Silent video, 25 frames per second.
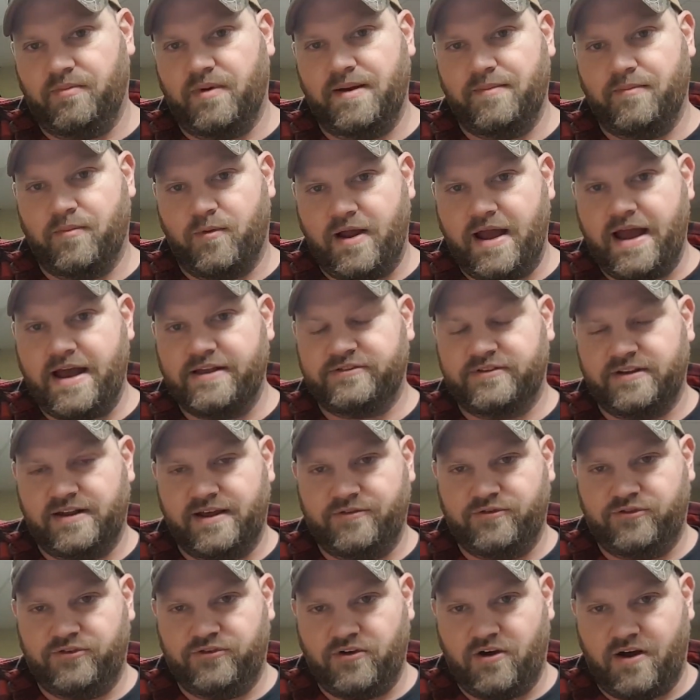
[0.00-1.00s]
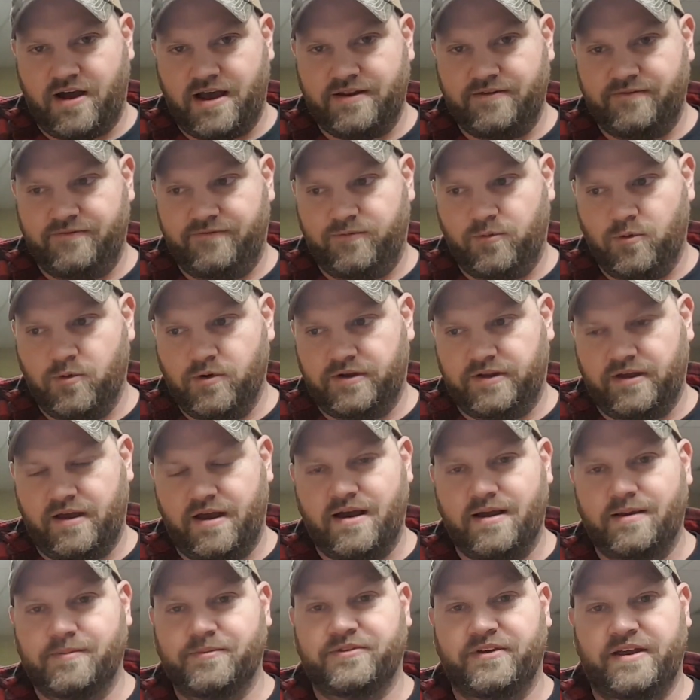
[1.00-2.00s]
brass that I've shot 4
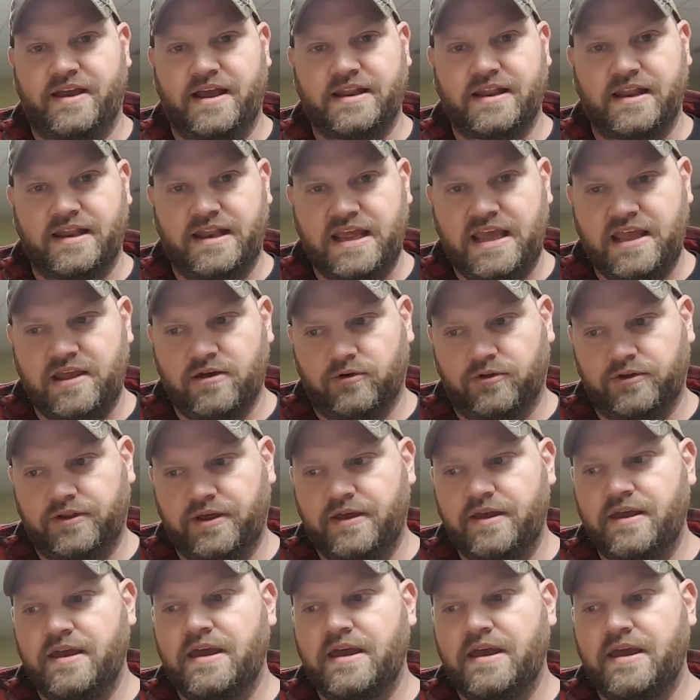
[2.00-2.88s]
times and annealed,